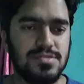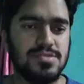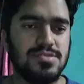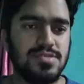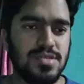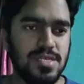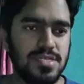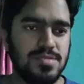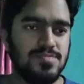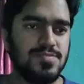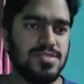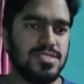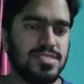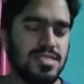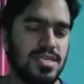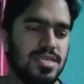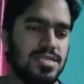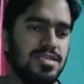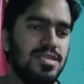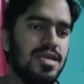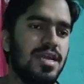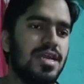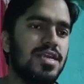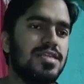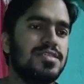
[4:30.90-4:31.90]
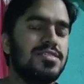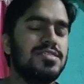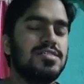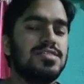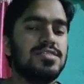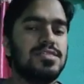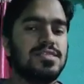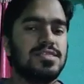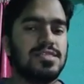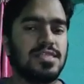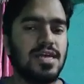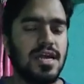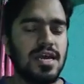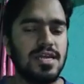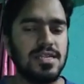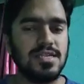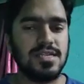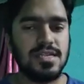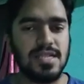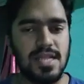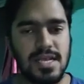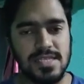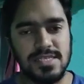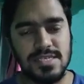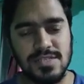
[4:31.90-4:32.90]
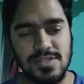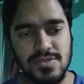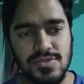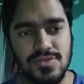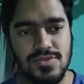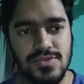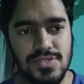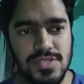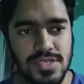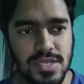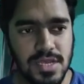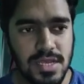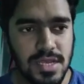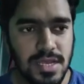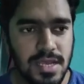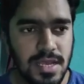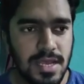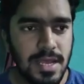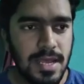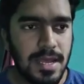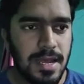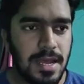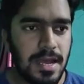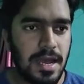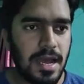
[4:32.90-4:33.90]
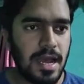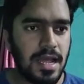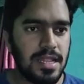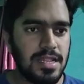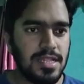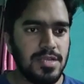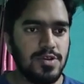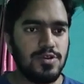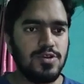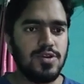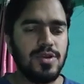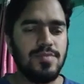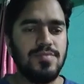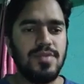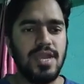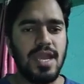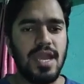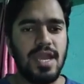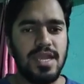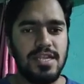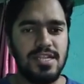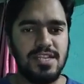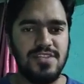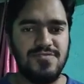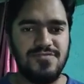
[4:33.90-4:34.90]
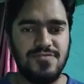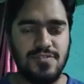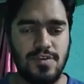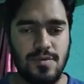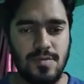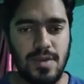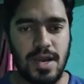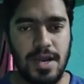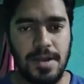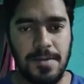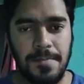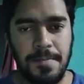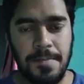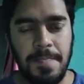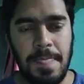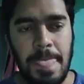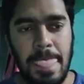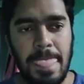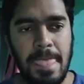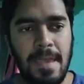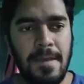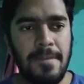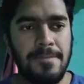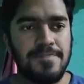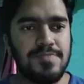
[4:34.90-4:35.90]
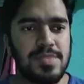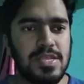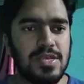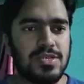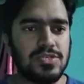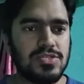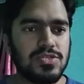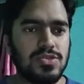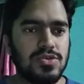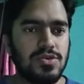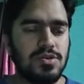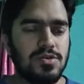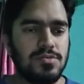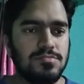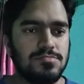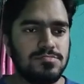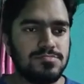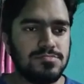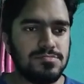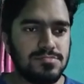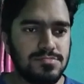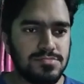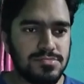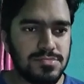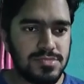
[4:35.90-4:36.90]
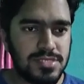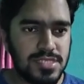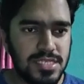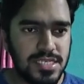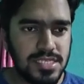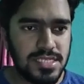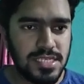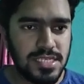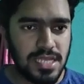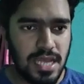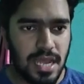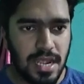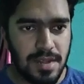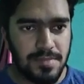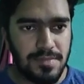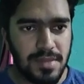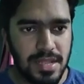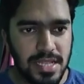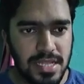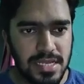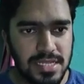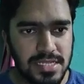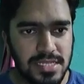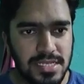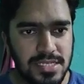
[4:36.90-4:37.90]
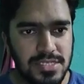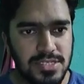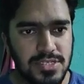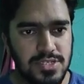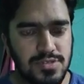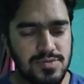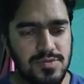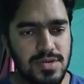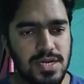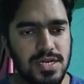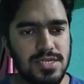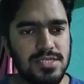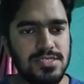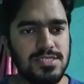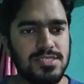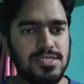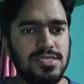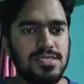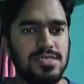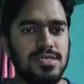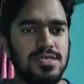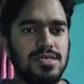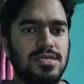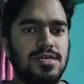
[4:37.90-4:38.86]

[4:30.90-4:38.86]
can be said. And the third class includes leukemia and lymphoma. So these are malignant tumors